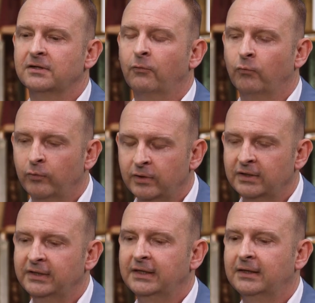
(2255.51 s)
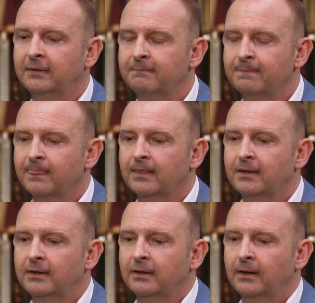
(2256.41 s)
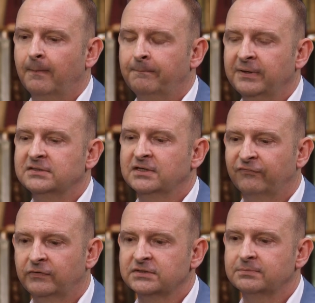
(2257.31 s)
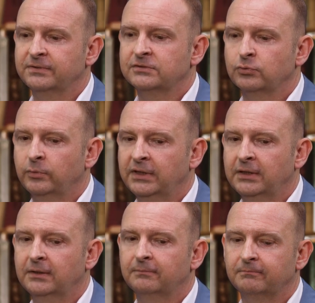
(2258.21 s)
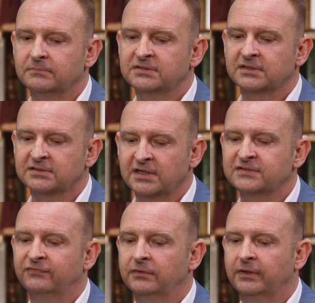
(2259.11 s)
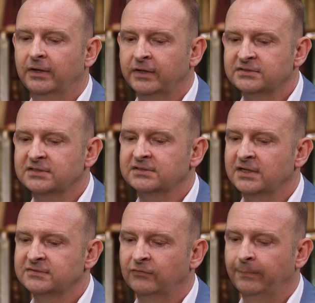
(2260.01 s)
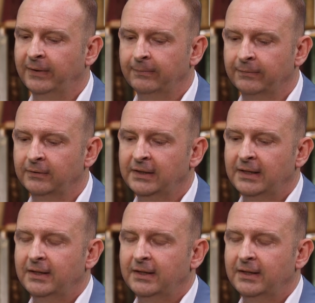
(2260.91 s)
a big difference between successful and unsuccessful people